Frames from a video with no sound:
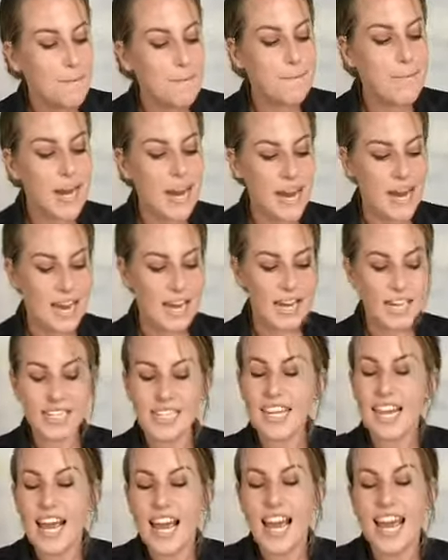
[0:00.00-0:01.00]
But
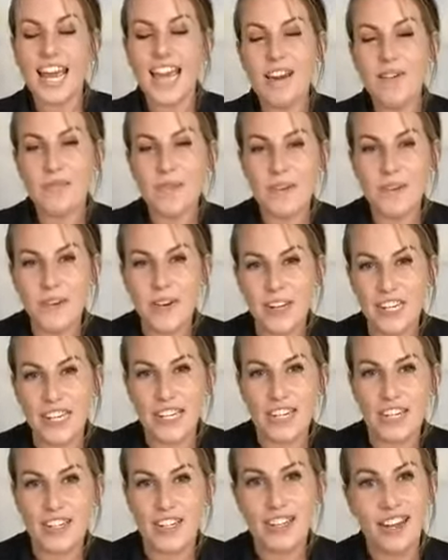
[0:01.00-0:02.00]
Amador
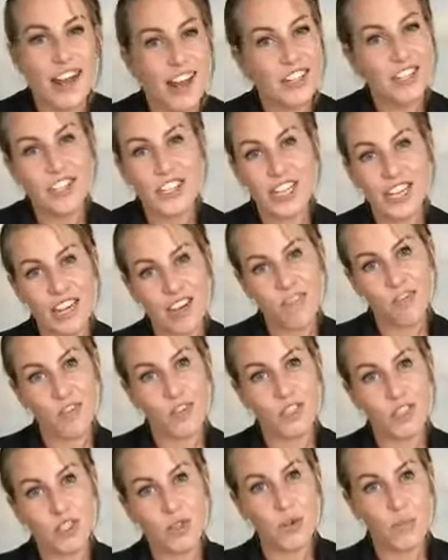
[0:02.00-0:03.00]
here actually can't
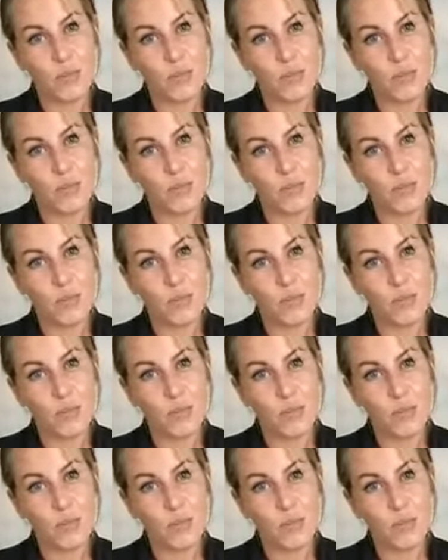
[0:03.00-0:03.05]
roll into a